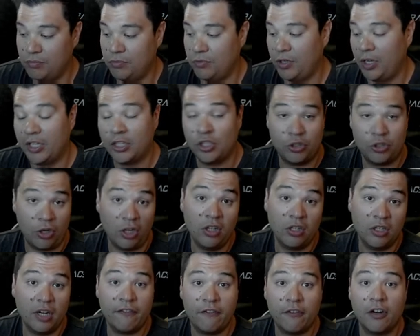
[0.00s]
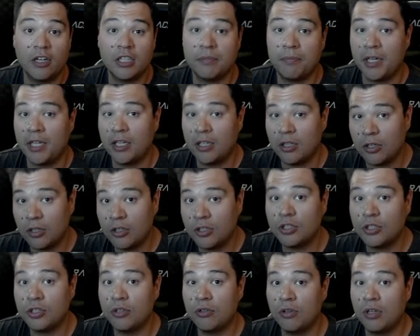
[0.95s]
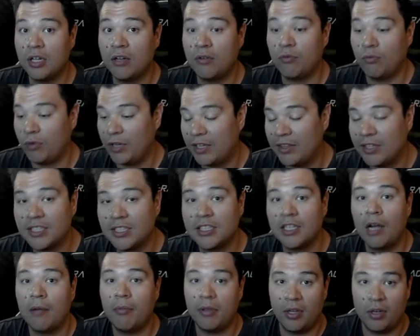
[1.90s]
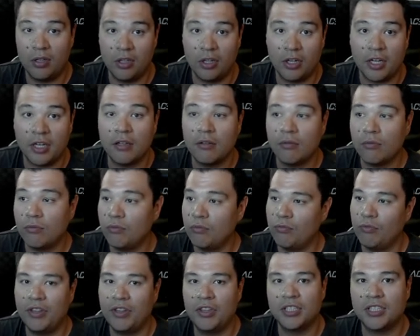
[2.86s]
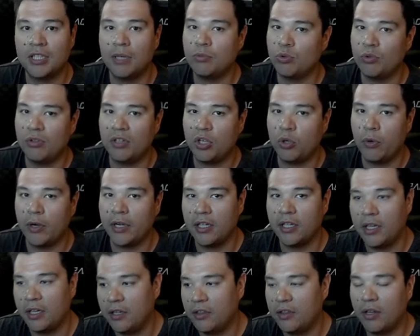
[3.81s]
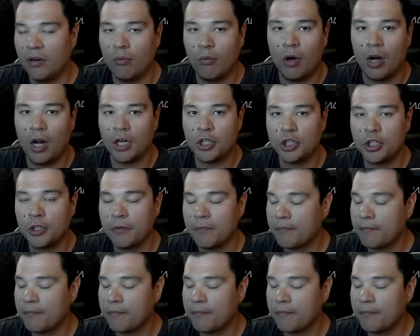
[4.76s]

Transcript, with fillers: It struggled at first, but he learned to do the read the sub and then read the subs really quickly, then watch.